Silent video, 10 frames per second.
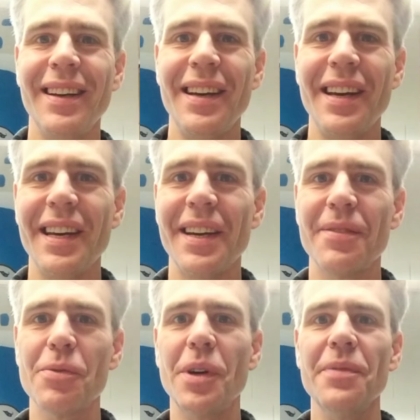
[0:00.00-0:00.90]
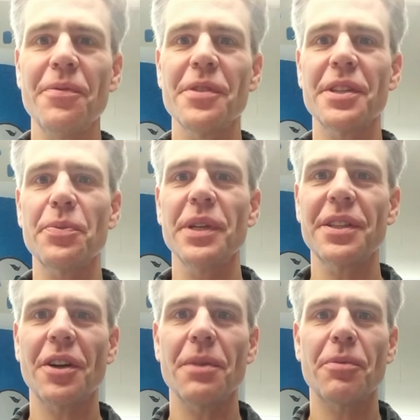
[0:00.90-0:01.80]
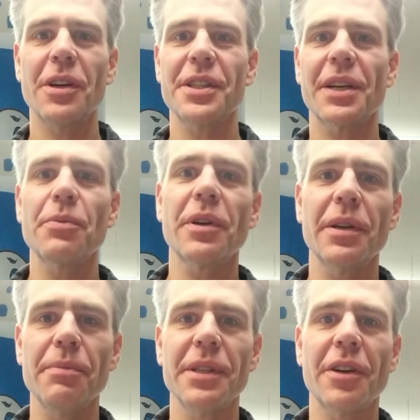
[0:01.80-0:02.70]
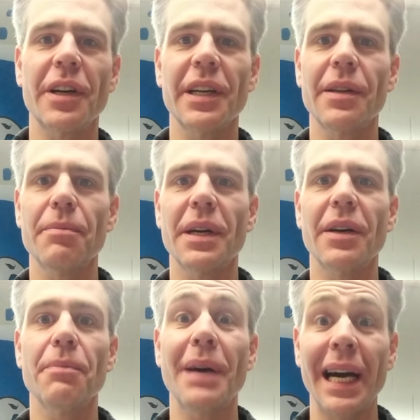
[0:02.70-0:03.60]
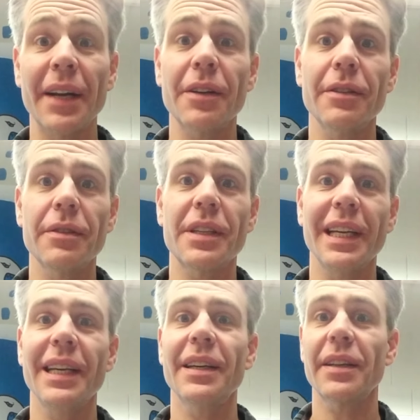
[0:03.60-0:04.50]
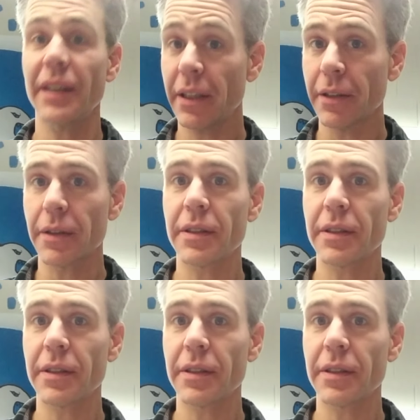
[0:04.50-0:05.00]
Hey everyone, for this week's art project we're going to be talking about patterns and colors.